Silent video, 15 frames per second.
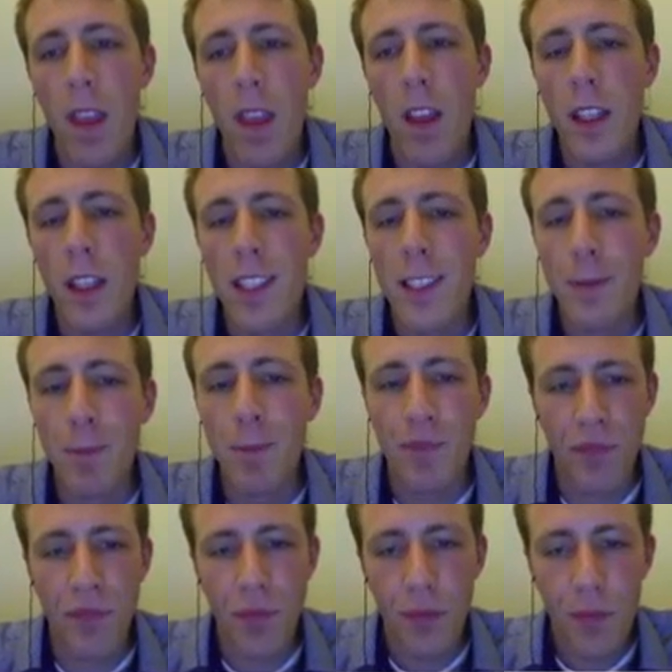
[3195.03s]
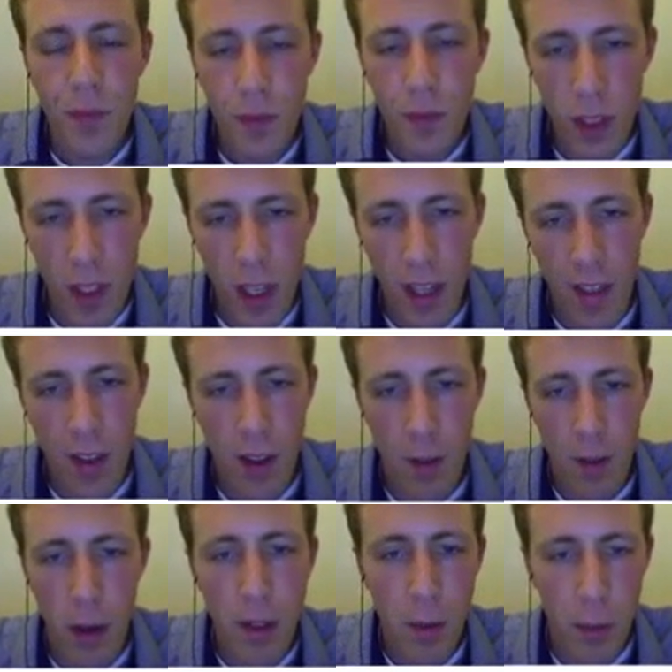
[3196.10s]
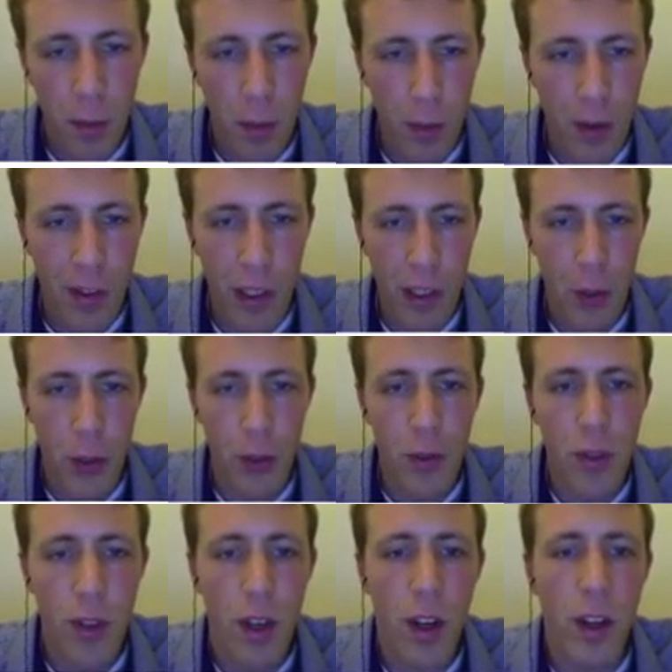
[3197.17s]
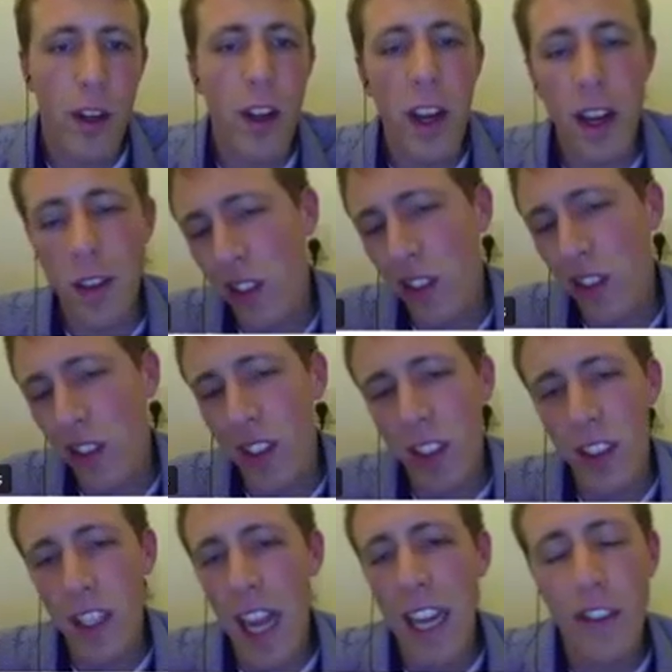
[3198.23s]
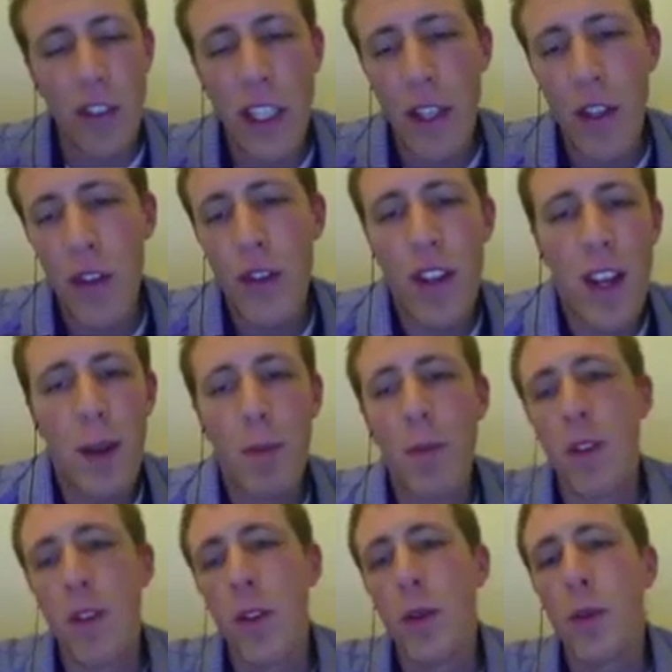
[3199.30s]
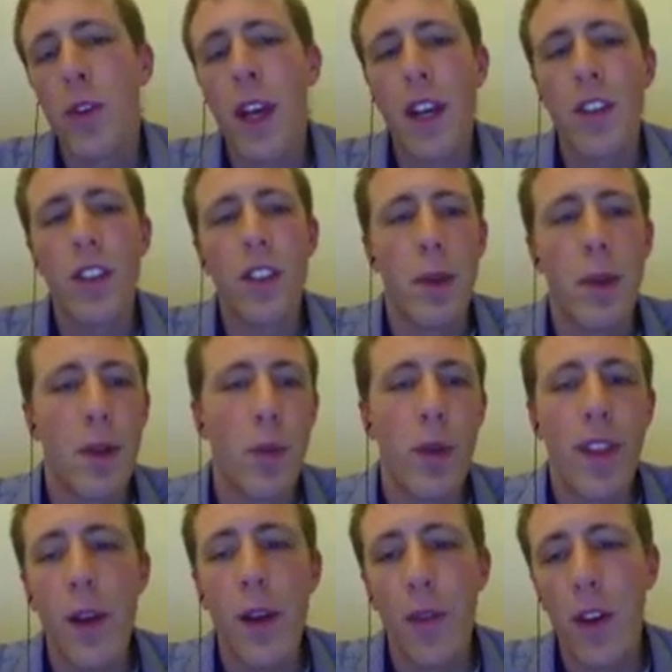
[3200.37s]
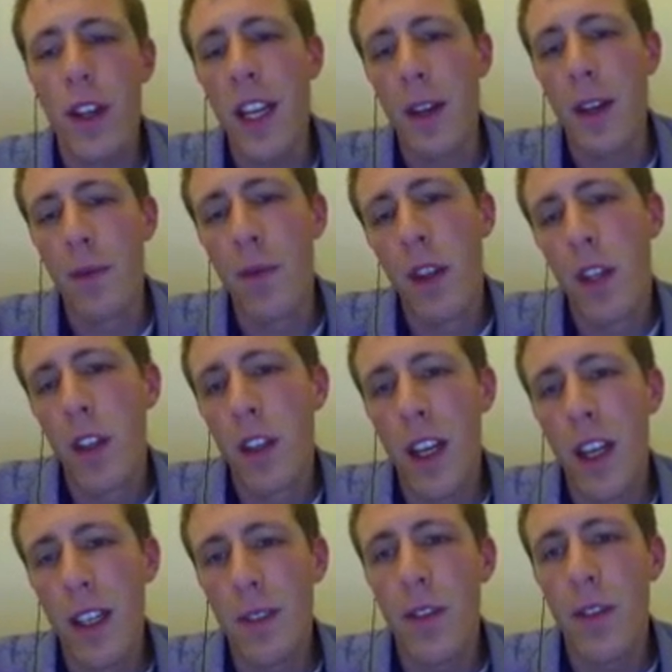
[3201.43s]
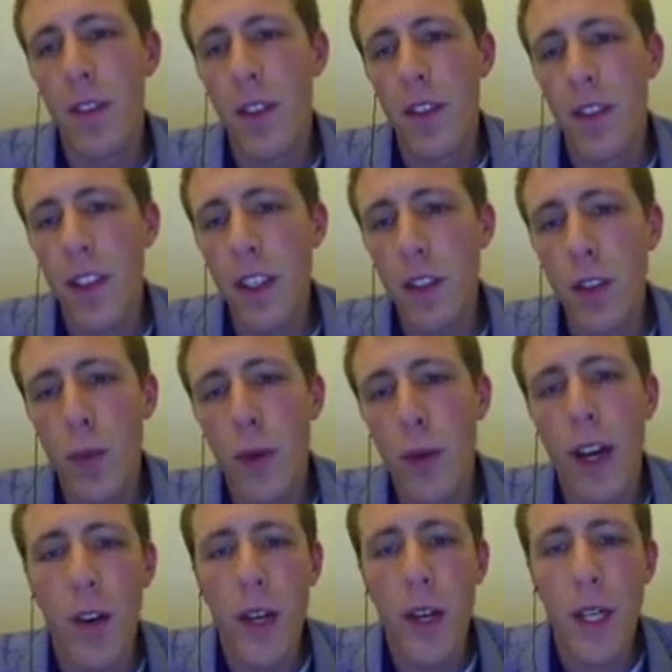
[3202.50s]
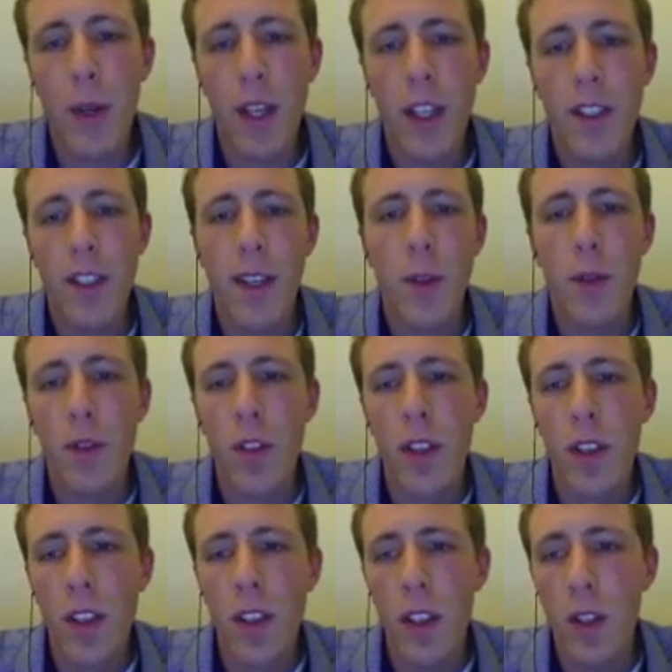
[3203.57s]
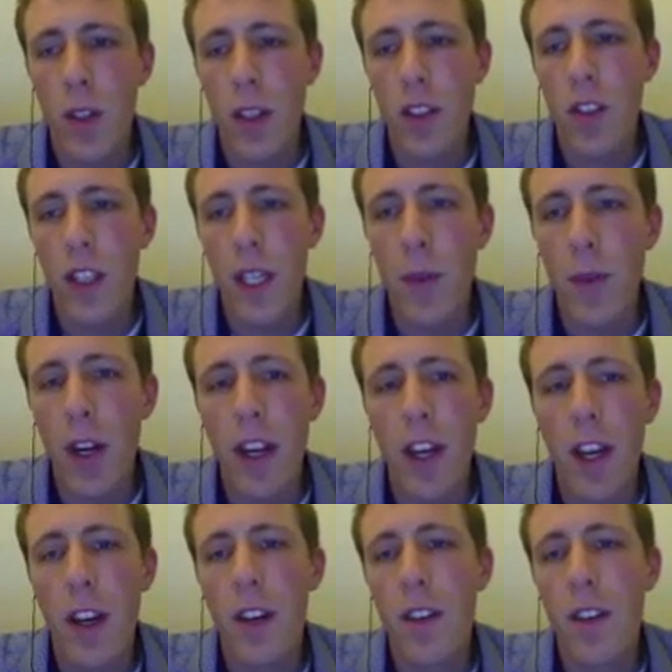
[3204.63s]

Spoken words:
And the bottom 3 results are actually the same use cases, but without the clean. And this is where Gradle excels. You can see it right here.